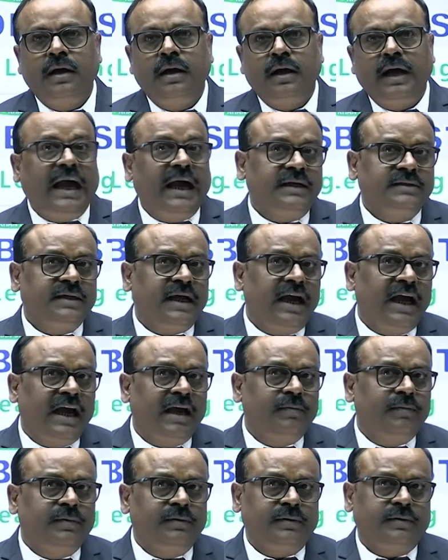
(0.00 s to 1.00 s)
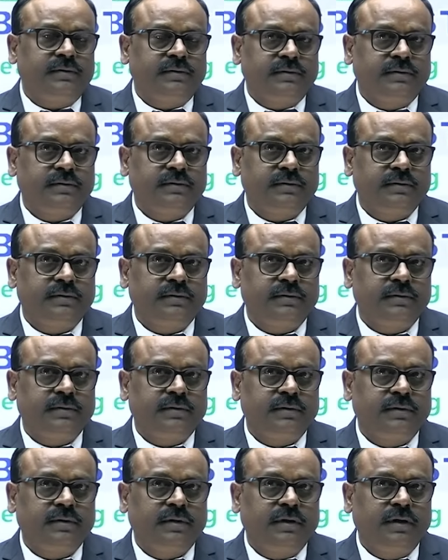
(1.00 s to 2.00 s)
As I have
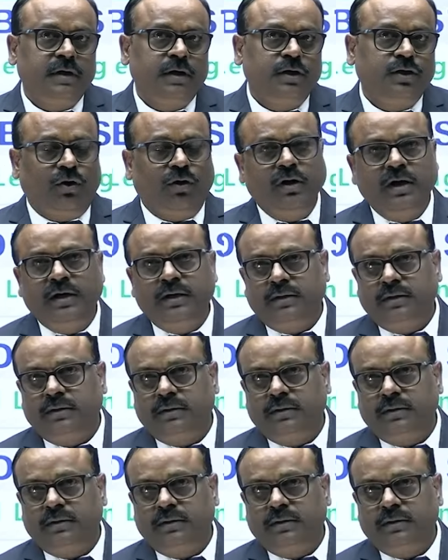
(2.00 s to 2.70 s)
told